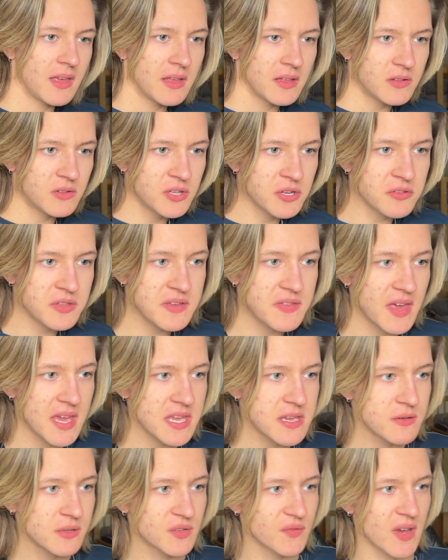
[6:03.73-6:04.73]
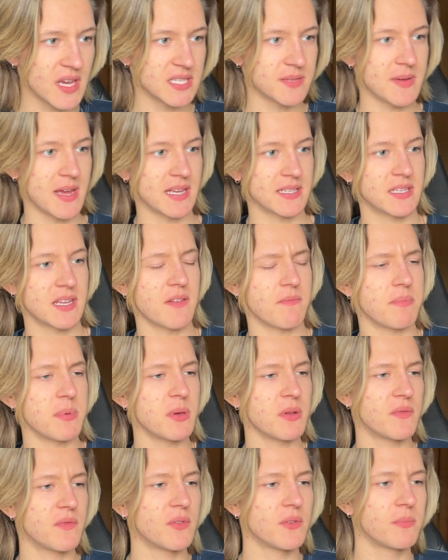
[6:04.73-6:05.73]
Clearly they use face masks. They have
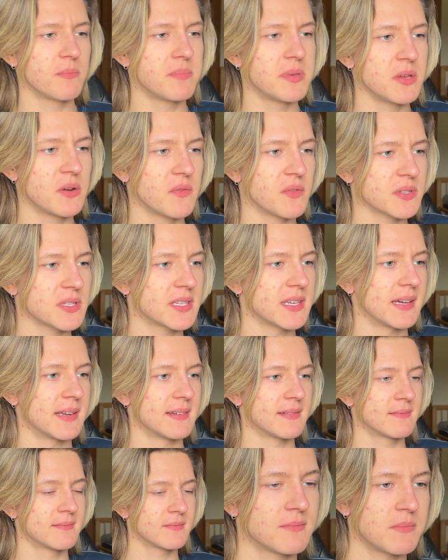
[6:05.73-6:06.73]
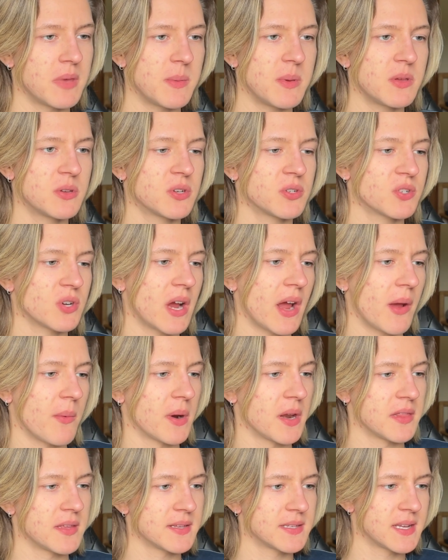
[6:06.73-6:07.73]
beautiful, beautiful skin. Maybe you should try it
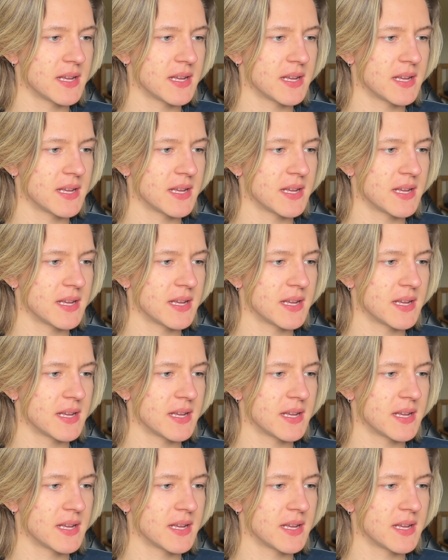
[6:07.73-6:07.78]
one of these